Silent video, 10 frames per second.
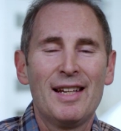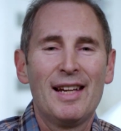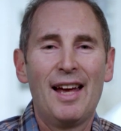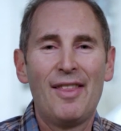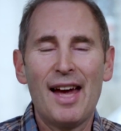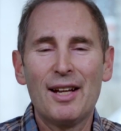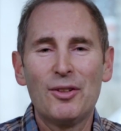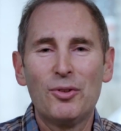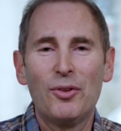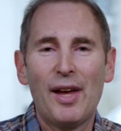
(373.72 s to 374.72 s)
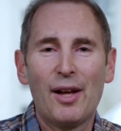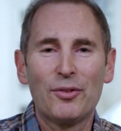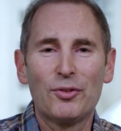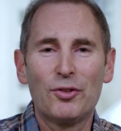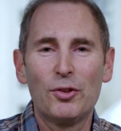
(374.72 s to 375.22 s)
And then in
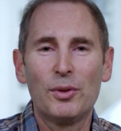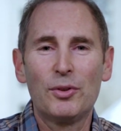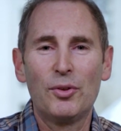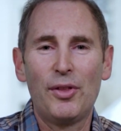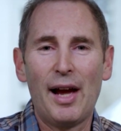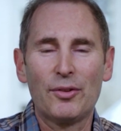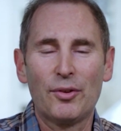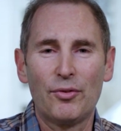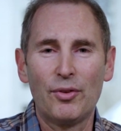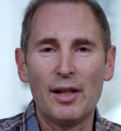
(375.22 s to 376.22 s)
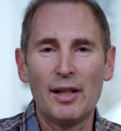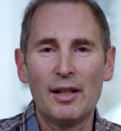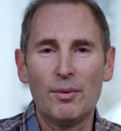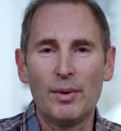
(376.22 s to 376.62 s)
2002 and 2003,